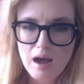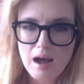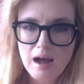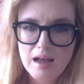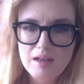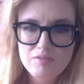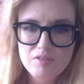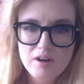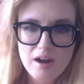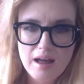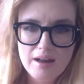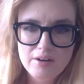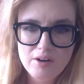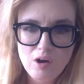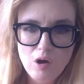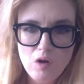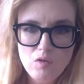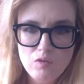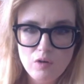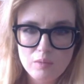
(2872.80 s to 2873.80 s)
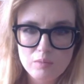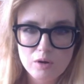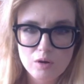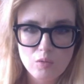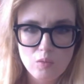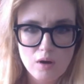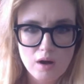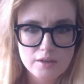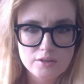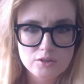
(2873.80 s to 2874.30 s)
Ivan, I don't know if I'm going
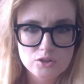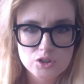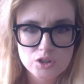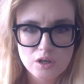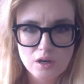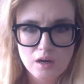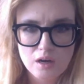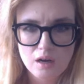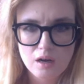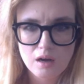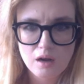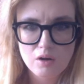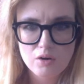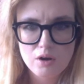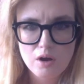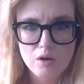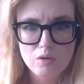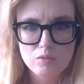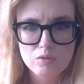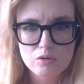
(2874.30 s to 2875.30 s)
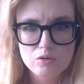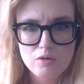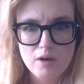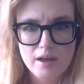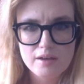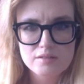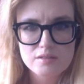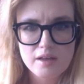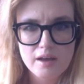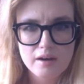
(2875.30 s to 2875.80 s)
to watch. Uh, oh no, who
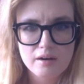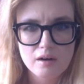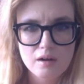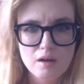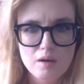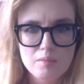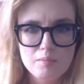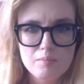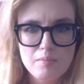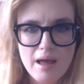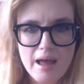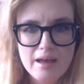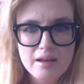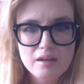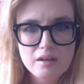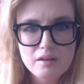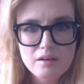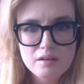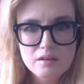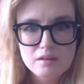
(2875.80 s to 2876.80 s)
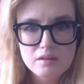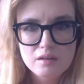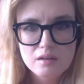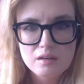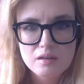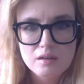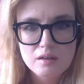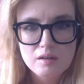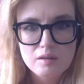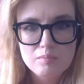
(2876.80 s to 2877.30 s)
asked that? Magid
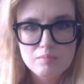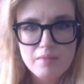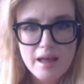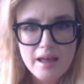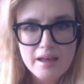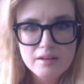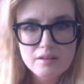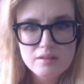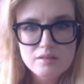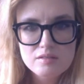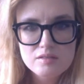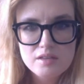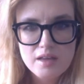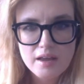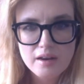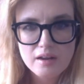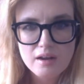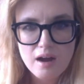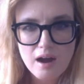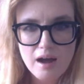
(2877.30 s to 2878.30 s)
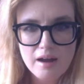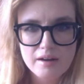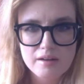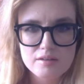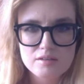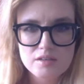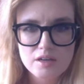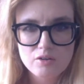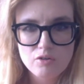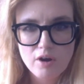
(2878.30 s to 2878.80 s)
Magid
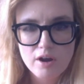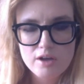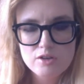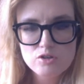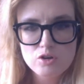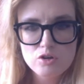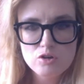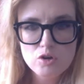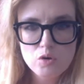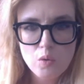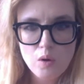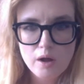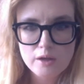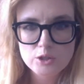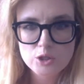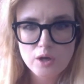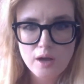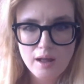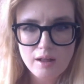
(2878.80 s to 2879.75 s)
Zangana said, Grace, are you going to watch